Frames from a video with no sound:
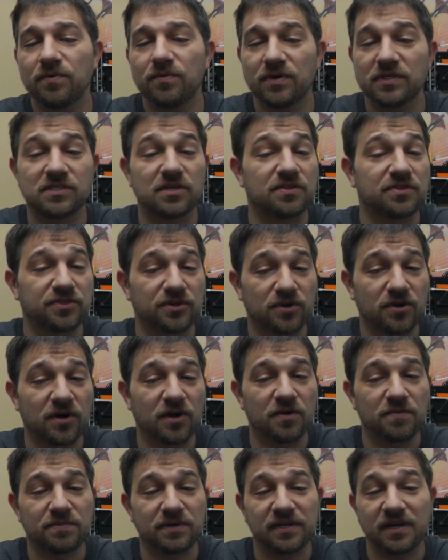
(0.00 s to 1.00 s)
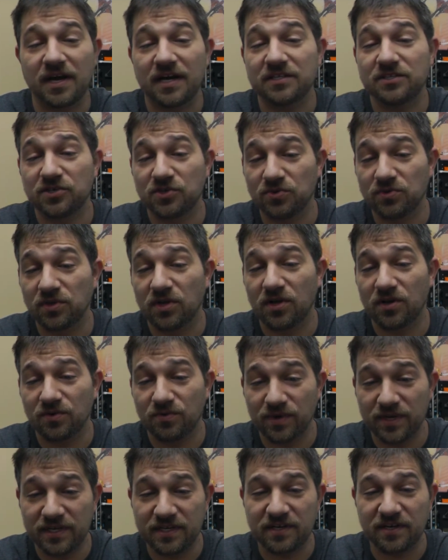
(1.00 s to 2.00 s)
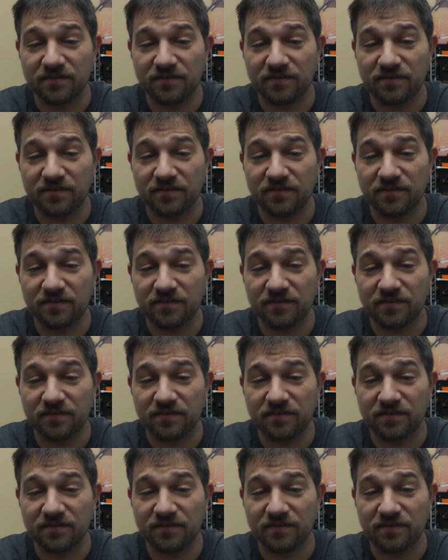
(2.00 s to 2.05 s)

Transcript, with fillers: was a thorough but not too long-winded